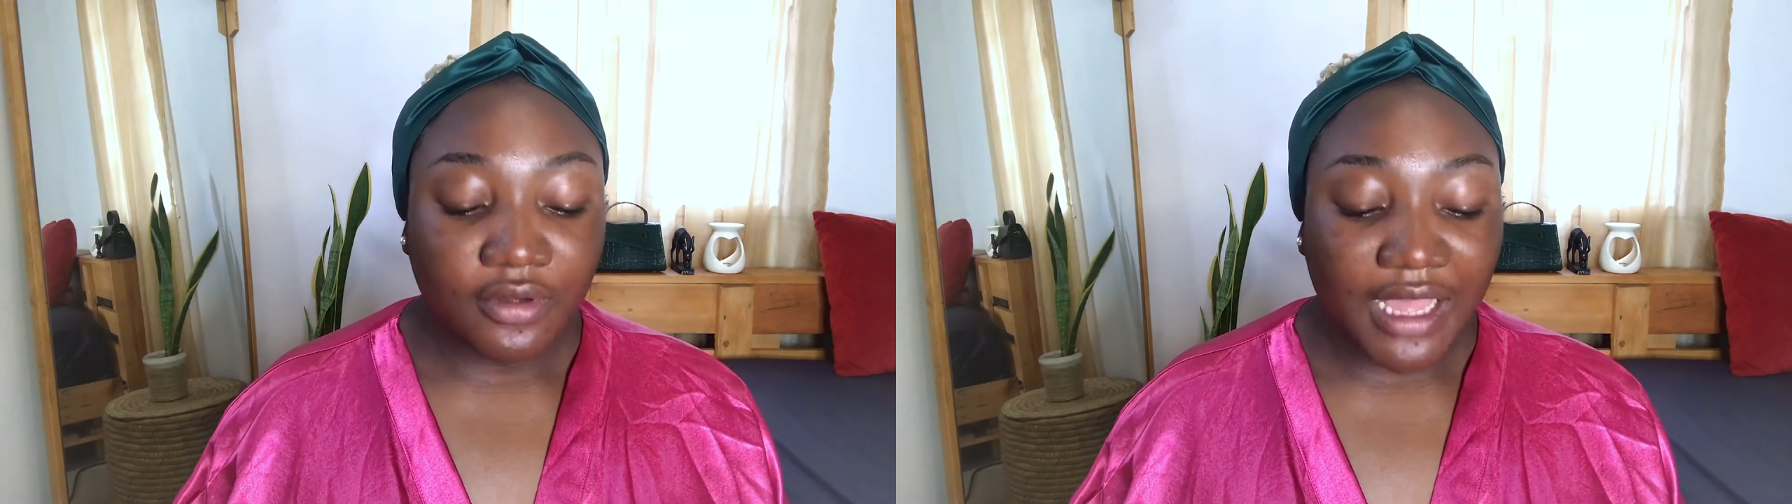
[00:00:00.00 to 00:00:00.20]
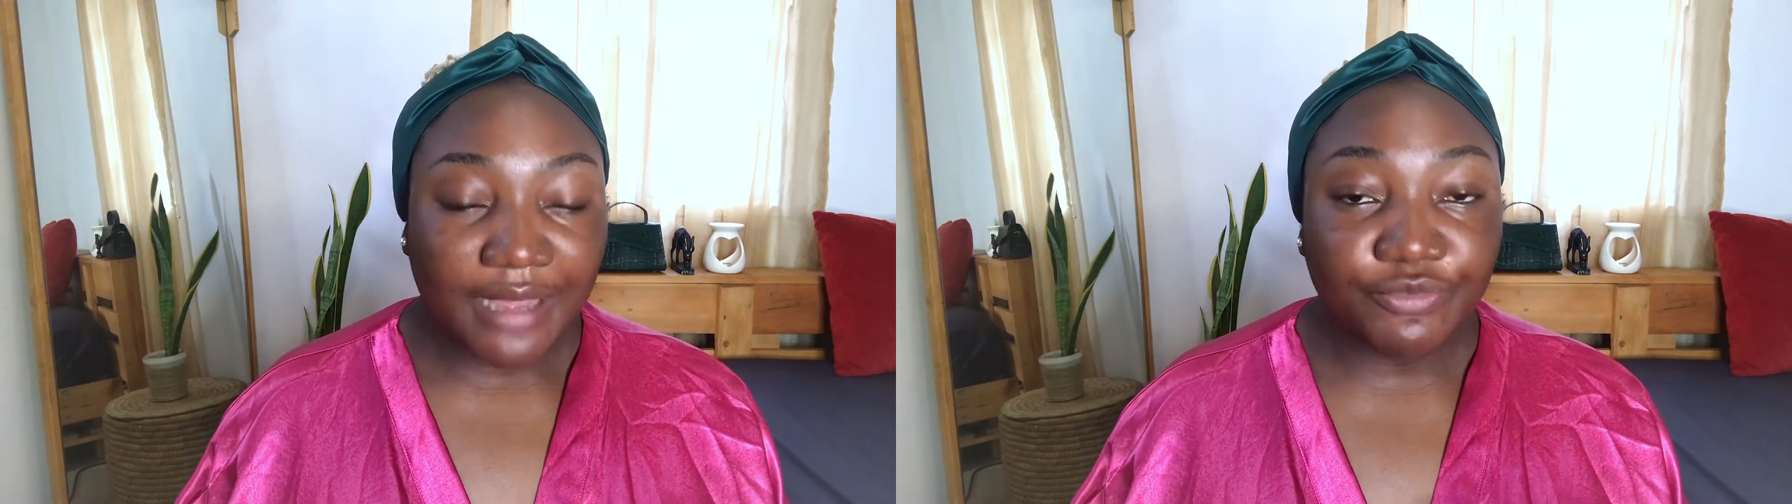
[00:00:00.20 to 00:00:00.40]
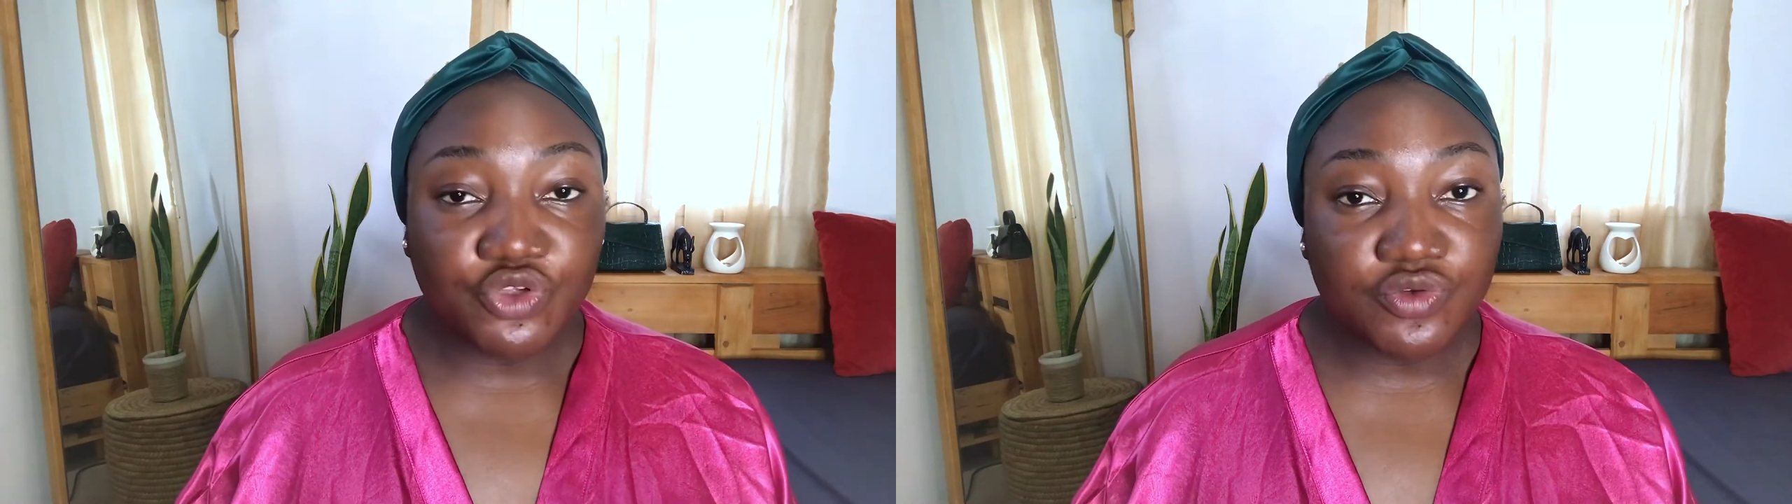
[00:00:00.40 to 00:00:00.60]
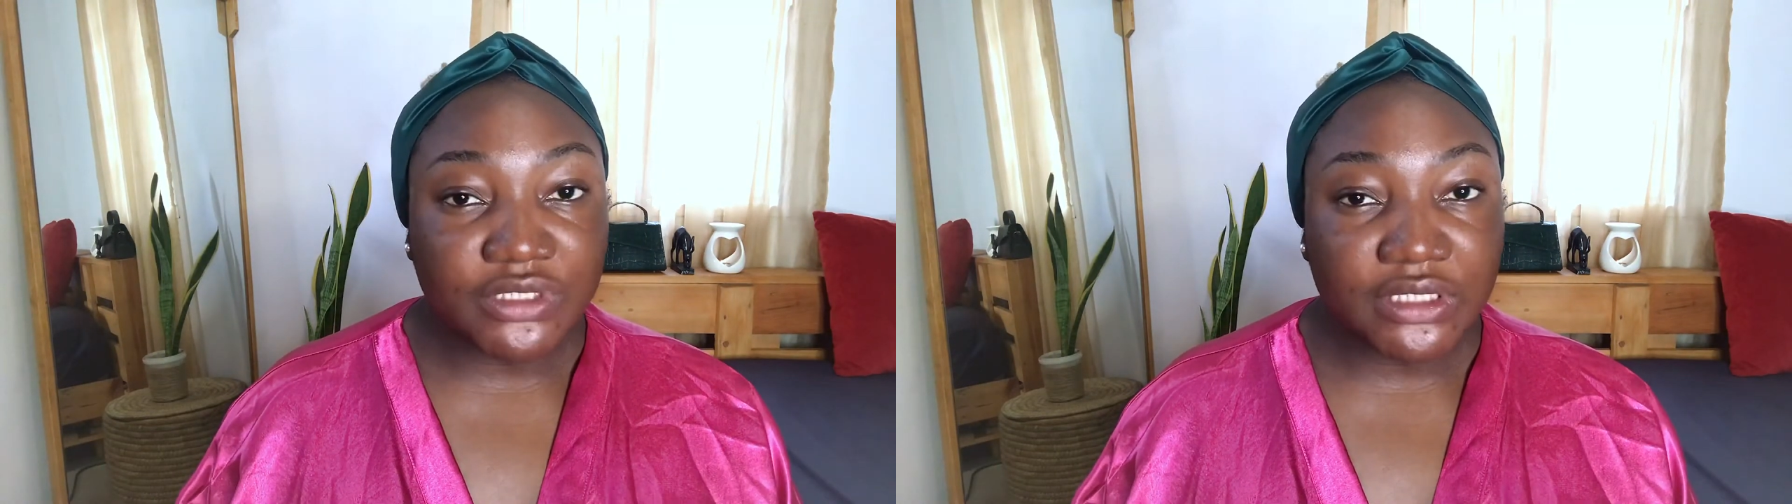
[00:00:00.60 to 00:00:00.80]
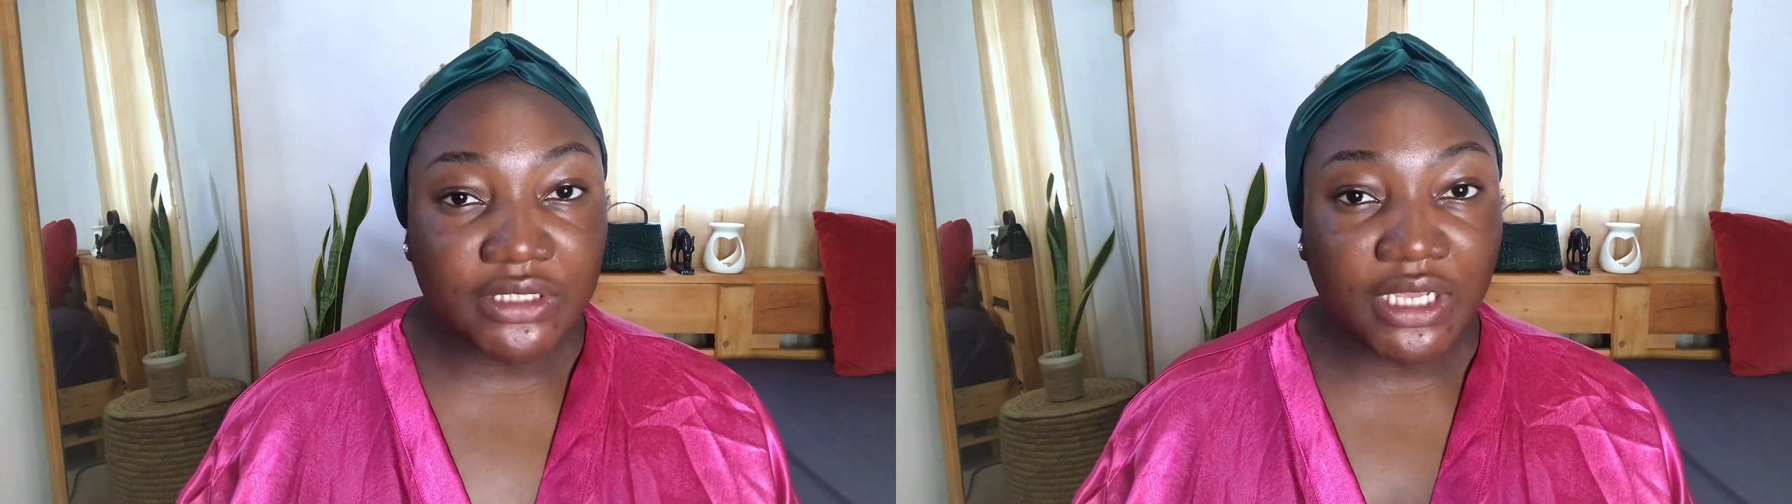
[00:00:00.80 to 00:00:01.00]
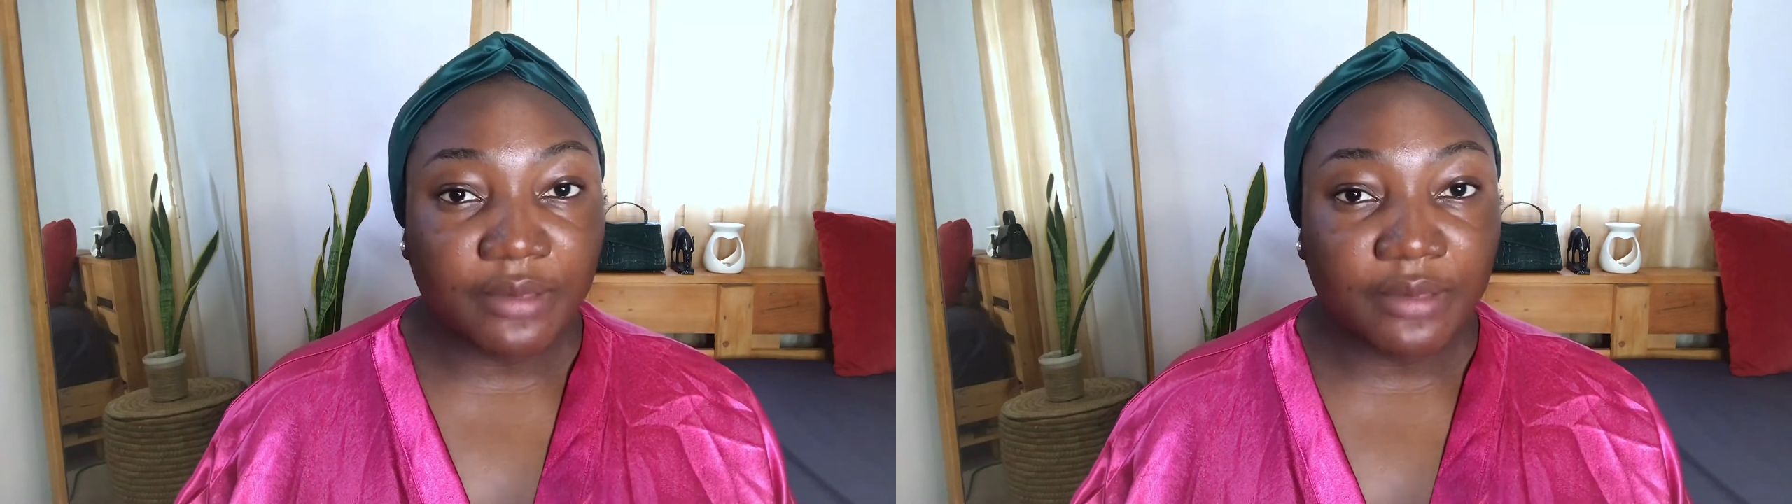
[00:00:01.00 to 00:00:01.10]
I'm using a